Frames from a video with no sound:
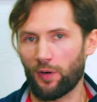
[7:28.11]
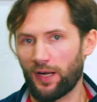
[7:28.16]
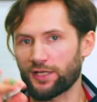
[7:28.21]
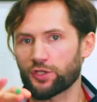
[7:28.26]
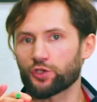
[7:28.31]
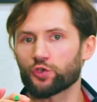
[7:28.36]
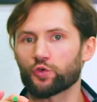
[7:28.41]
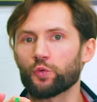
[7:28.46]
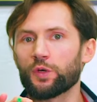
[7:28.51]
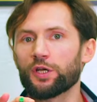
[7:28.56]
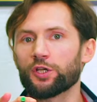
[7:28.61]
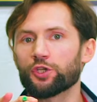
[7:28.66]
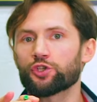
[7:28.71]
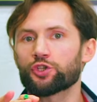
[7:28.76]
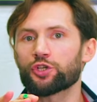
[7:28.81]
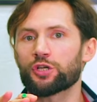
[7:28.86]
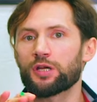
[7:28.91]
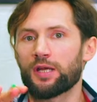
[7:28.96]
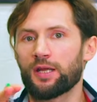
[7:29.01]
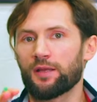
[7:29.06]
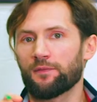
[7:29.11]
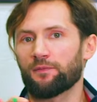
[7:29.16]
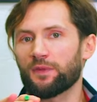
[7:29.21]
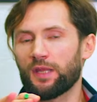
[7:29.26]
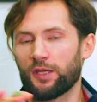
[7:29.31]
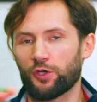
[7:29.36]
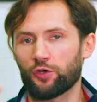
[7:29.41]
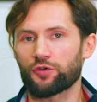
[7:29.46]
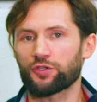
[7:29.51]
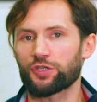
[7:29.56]
switch,
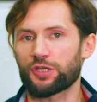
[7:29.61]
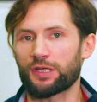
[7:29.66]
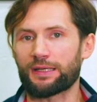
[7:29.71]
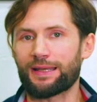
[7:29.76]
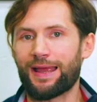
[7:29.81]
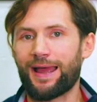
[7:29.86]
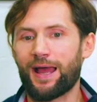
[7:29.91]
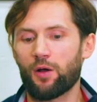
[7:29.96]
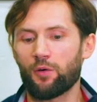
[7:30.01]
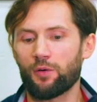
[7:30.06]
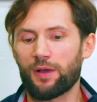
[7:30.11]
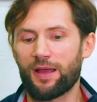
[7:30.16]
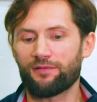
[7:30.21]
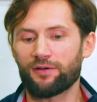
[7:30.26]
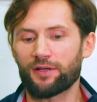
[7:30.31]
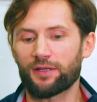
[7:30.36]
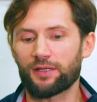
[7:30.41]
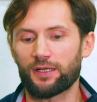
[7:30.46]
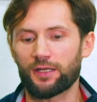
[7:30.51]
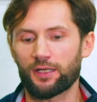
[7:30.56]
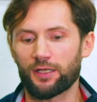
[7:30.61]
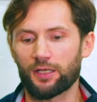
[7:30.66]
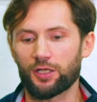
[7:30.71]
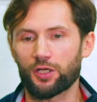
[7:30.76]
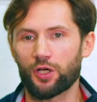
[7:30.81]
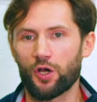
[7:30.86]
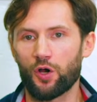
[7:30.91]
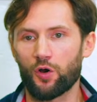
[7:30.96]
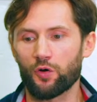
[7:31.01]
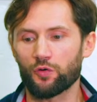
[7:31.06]
like you see now, everything
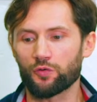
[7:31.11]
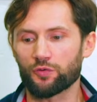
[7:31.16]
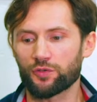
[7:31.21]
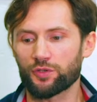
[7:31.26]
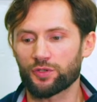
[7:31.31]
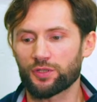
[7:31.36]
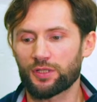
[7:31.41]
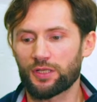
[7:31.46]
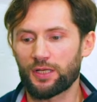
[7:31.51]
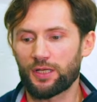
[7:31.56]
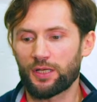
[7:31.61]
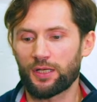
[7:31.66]
goes